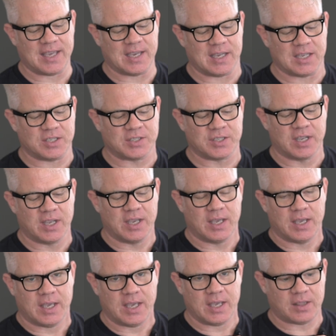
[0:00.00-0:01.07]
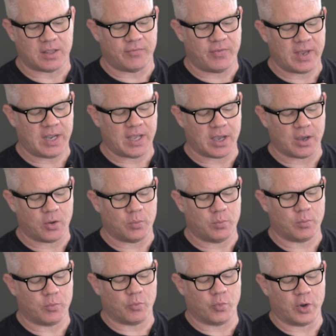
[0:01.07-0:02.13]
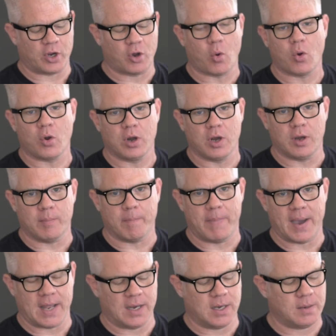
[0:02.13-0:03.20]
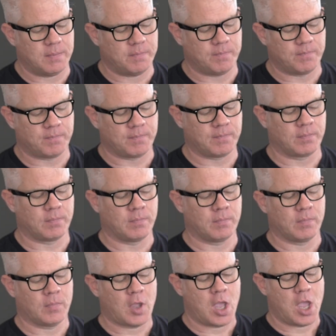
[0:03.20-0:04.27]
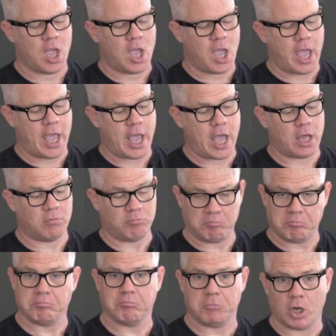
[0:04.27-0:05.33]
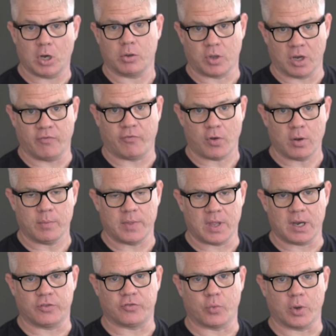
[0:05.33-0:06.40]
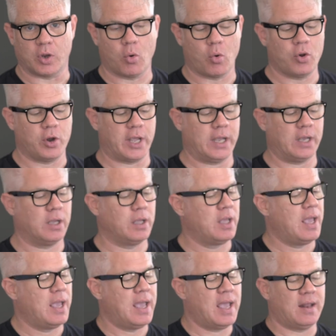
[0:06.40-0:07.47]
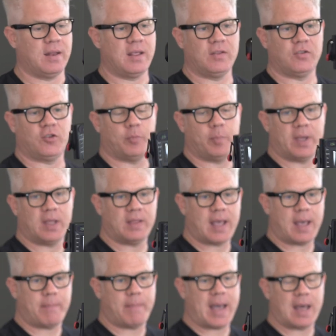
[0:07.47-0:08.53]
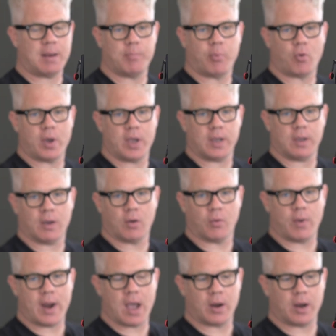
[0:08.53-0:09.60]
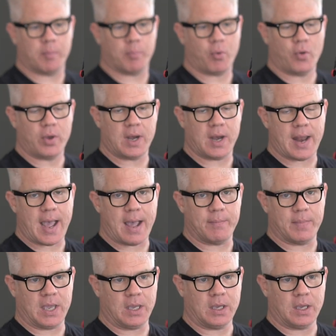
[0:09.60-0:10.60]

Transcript: is hit the video record button and, you know, confirm that it's recording, and then spin that bad boy around and point it at me.